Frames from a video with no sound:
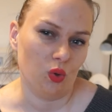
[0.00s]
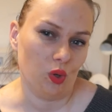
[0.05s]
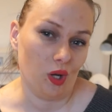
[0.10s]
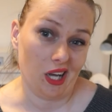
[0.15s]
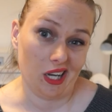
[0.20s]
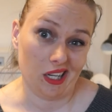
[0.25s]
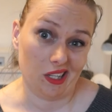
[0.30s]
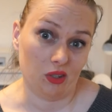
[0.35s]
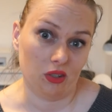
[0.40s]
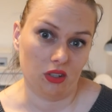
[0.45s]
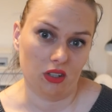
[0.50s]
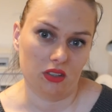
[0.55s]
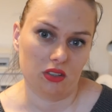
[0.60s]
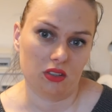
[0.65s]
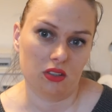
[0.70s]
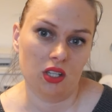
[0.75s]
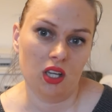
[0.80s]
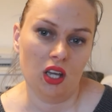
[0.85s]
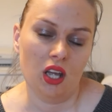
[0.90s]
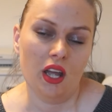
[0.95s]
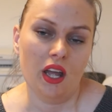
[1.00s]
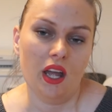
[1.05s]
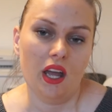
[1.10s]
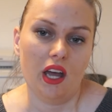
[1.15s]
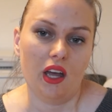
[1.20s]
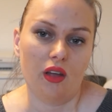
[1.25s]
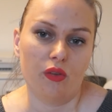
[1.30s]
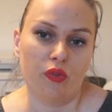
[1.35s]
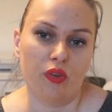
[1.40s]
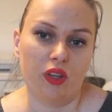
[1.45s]
or eye gloss.
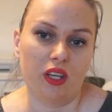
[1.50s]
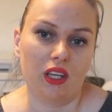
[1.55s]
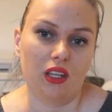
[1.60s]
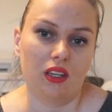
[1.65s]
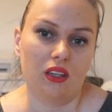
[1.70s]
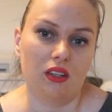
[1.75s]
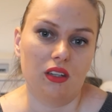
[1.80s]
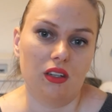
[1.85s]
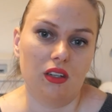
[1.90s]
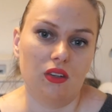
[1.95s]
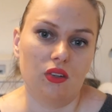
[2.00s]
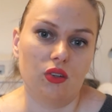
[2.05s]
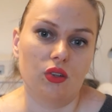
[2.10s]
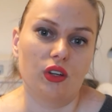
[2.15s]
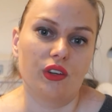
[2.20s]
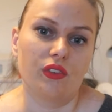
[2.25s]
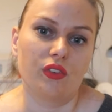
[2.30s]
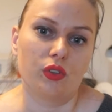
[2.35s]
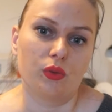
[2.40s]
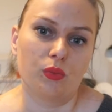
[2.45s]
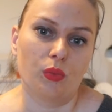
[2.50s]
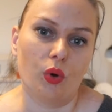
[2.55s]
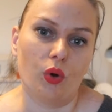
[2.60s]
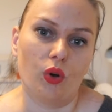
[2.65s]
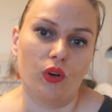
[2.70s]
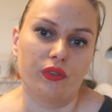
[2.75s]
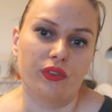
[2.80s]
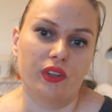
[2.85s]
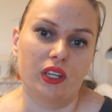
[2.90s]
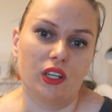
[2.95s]
I think it, it serves
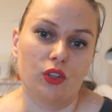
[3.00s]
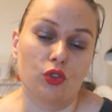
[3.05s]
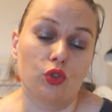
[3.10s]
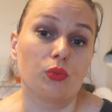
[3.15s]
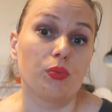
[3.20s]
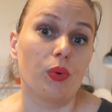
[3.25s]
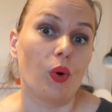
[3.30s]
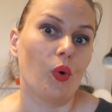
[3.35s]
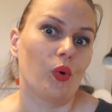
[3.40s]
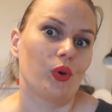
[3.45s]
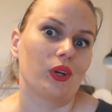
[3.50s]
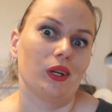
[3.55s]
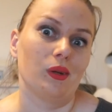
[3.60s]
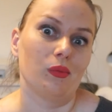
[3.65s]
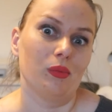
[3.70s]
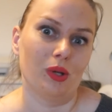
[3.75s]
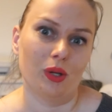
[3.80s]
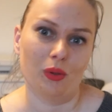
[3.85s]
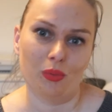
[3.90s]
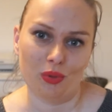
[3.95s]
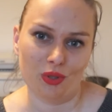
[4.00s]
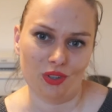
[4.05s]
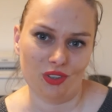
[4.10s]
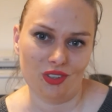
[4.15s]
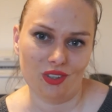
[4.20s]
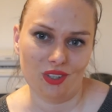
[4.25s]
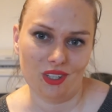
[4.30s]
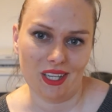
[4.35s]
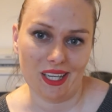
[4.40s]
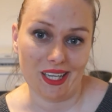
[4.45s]
more of a supporting
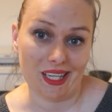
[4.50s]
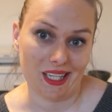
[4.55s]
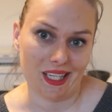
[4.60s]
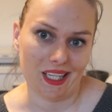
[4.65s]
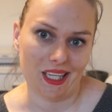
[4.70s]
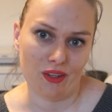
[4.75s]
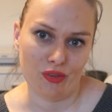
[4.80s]
purpose in